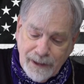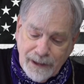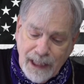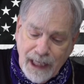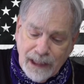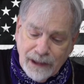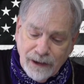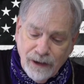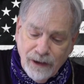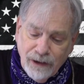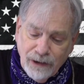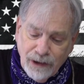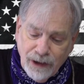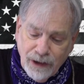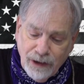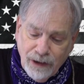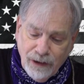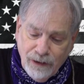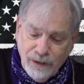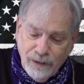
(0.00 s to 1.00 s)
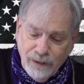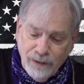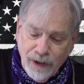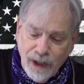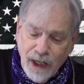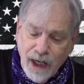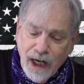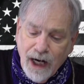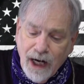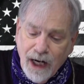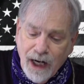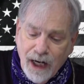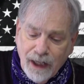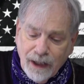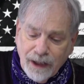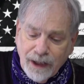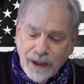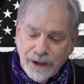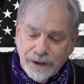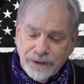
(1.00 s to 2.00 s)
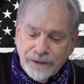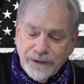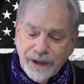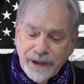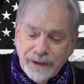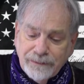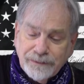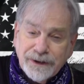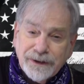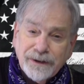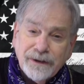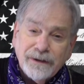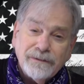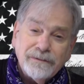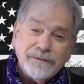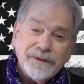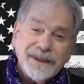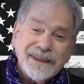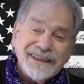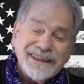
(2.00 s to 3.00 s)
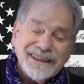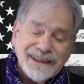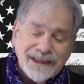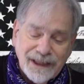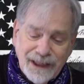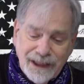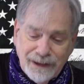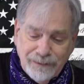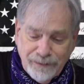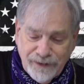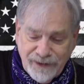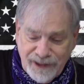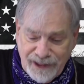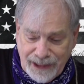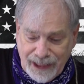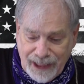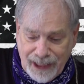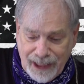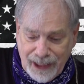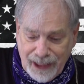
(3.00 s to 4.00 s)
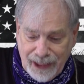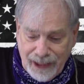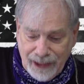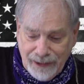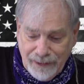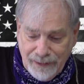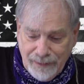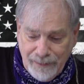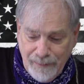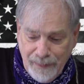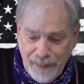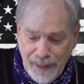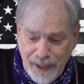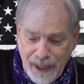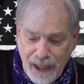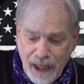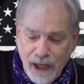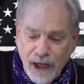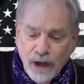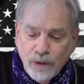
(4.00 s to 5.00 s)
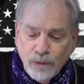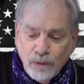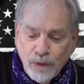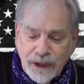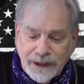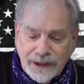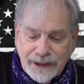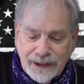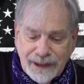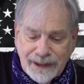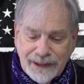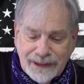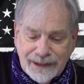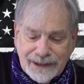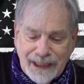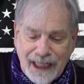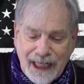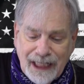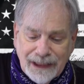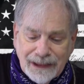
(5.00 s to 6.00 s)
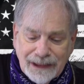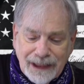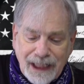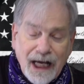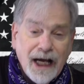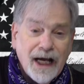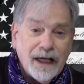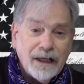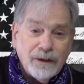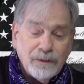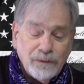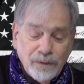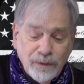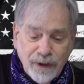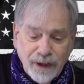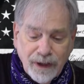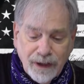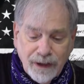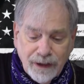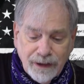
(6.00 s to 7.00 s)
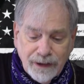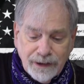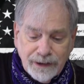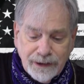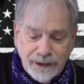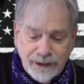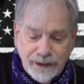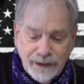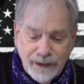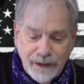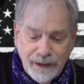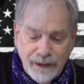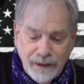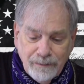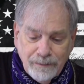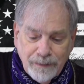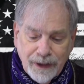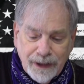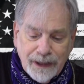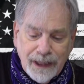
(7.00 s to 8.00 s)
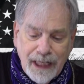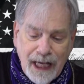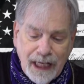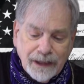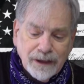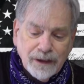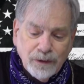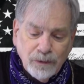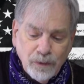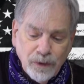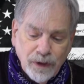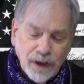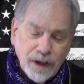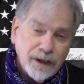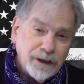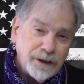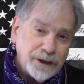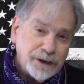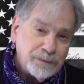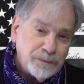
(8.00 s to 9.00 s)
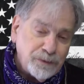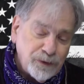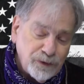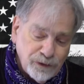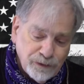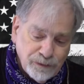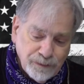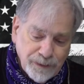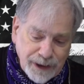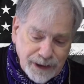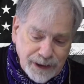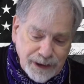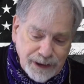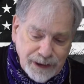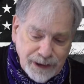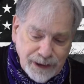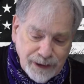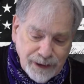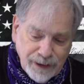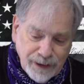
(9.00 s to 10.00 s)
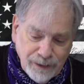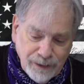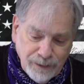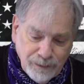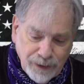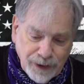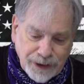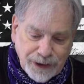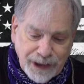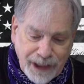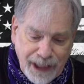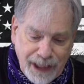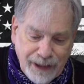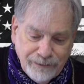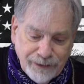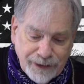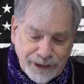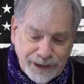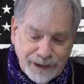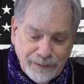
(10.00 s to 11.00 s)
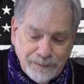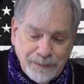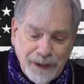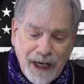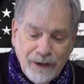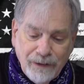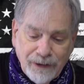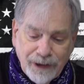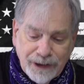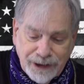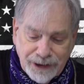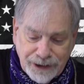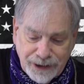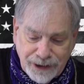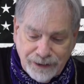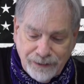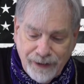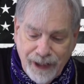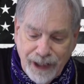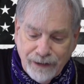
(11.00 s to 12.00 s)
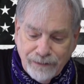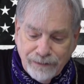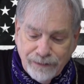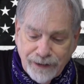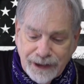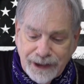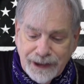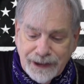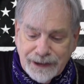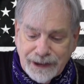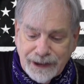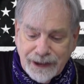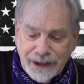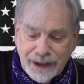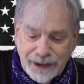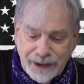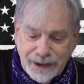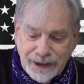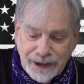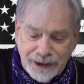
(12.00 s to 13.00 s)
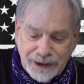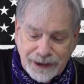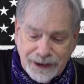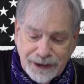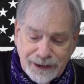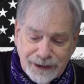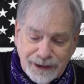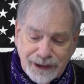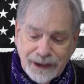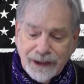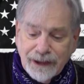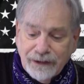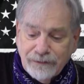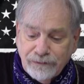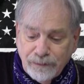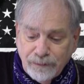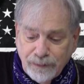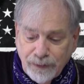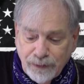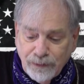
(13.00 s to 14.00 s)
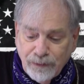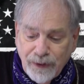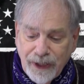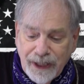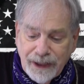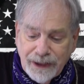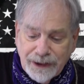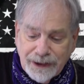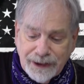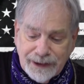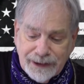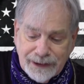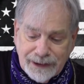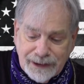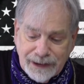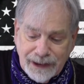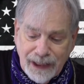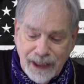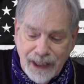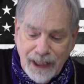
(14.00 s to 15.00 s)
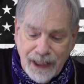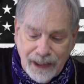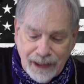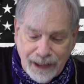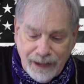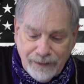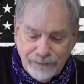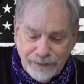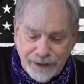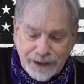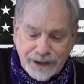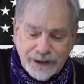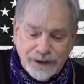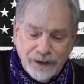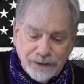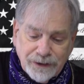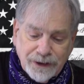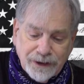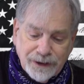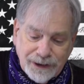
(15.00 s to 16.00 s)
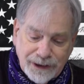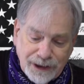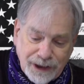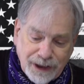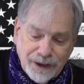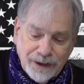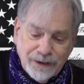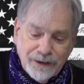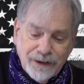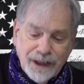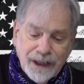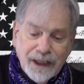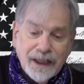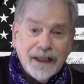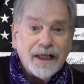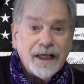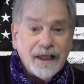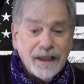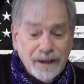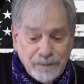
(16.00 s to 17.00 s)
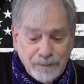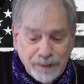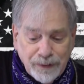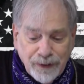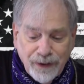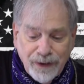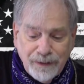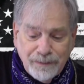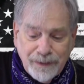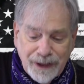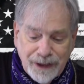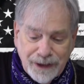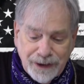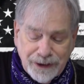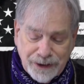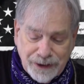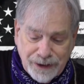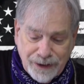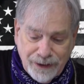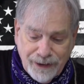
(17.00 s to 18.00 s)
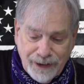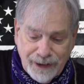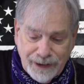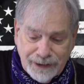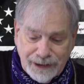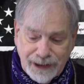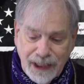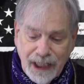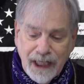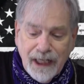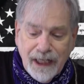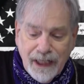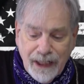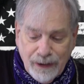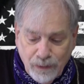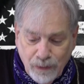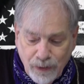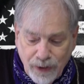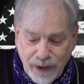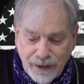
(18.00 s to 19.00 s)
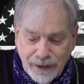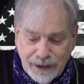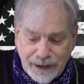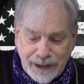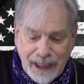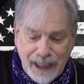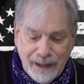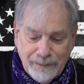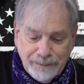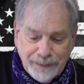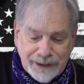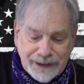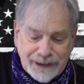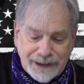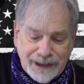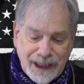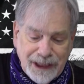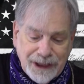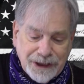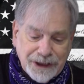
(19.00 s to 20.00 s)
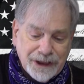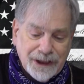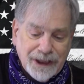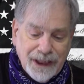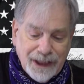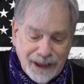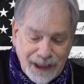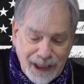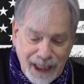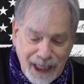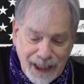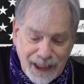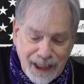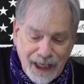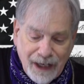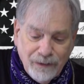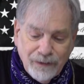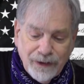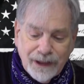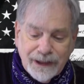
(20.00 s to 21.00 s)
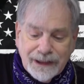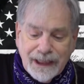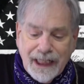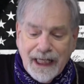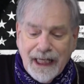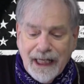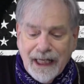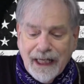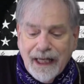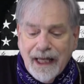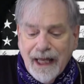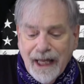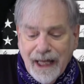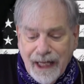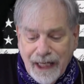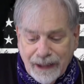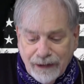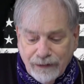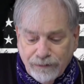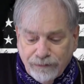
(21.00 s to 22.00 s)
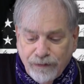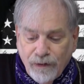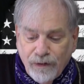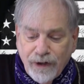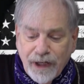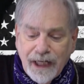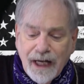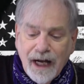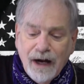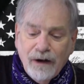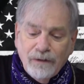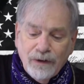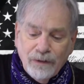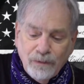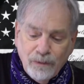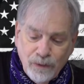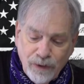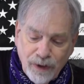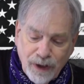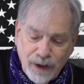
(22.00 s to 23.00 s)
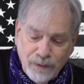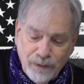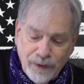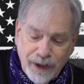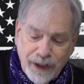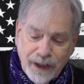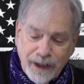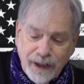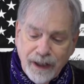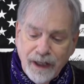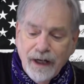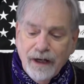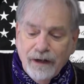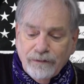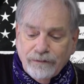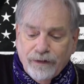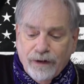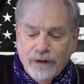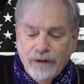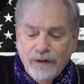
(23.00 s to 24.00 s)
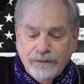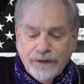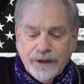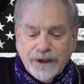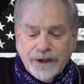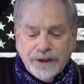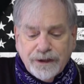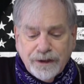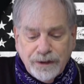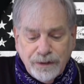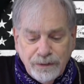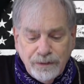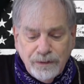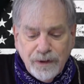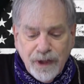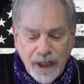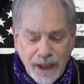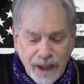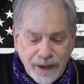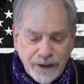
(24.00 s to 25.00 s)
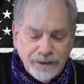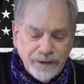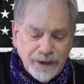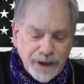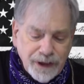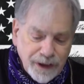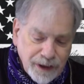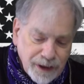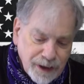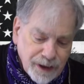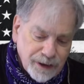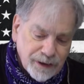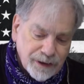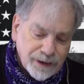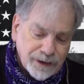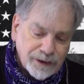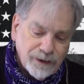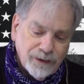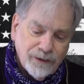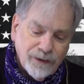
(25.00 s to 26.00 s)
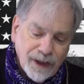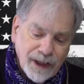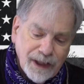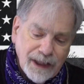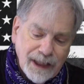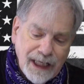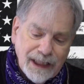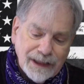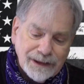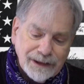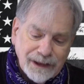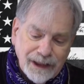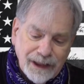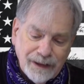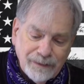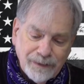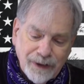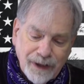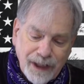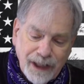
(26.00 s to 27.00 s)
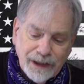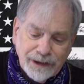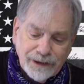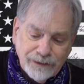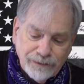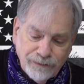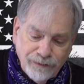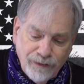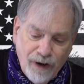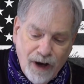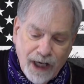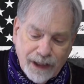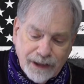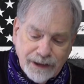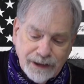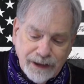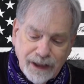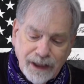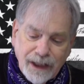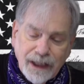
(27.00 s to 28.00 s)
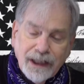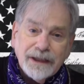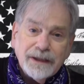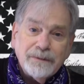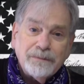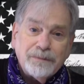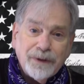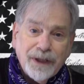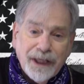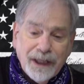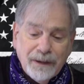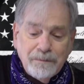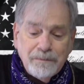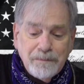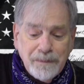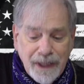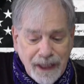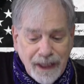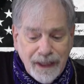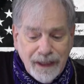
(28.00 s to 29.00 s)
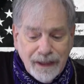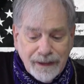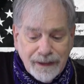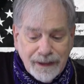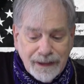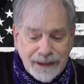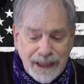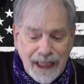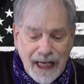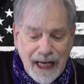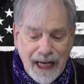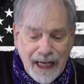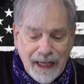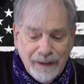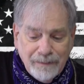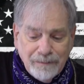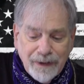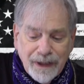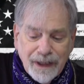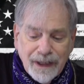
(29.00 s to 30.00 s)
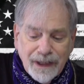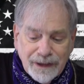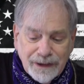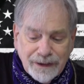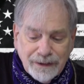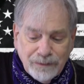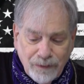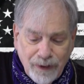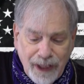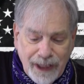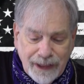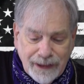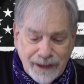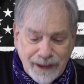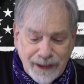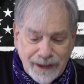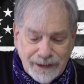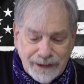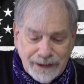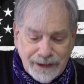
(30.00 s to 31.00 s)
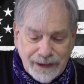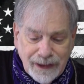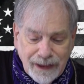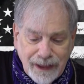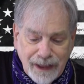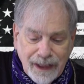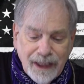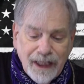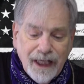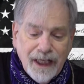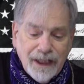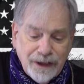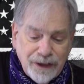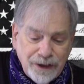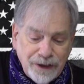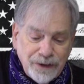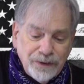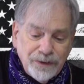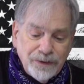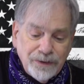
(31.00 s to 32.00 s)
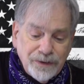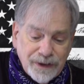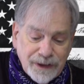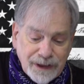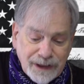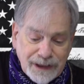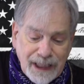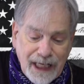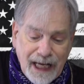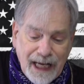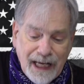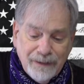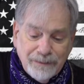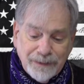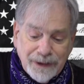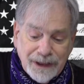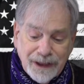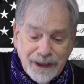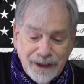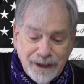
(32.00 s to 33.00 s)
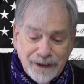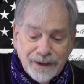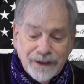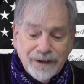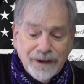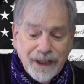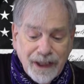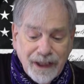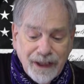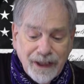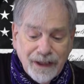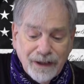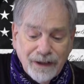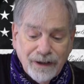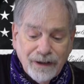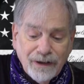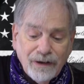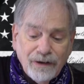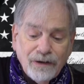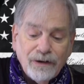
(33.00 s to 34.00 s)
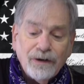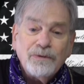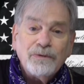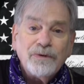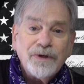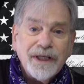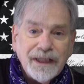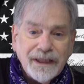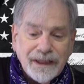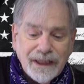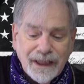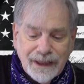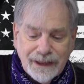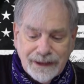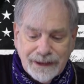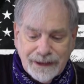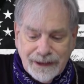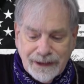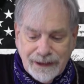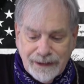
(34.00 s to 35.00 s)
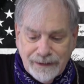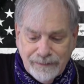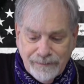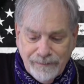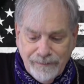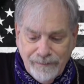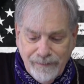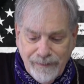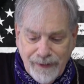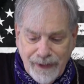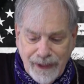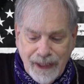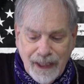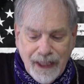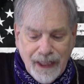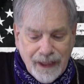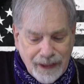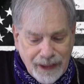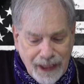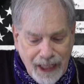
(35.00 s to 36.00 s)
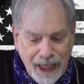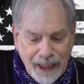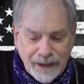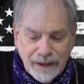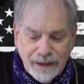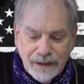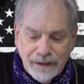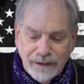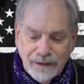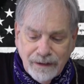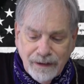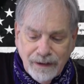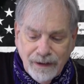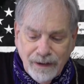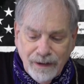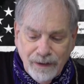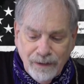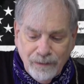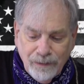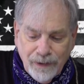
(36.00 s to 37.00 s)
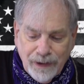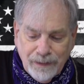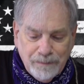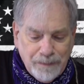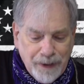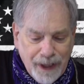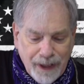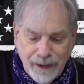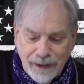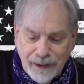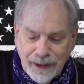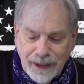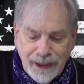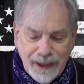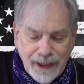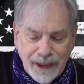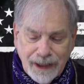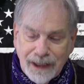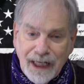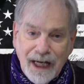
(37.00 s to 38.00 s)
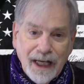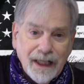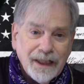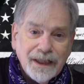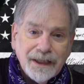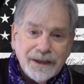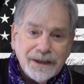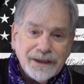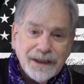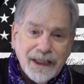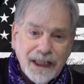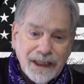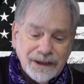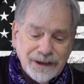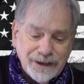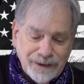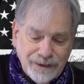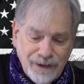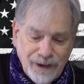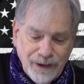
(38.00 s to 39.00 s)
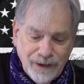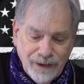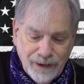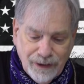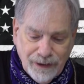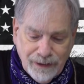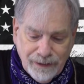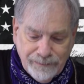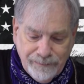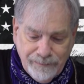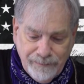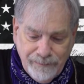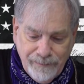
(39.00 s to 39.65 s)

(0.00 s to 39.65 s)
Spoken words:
Not long ago, our country observed its Labor Day, originally designed to honor workers, but not the workers' movement, which gave us the power to strike for decent conditions and livable wages, gave us Social Security and unemployment insurance and workers' compensation and the 8-hour day and the 40-hour work week. For over 200 years, organized labor has fought to bring me the time to write this and you the time to either hear or read this. And yet, we barely acknowledge that struggle.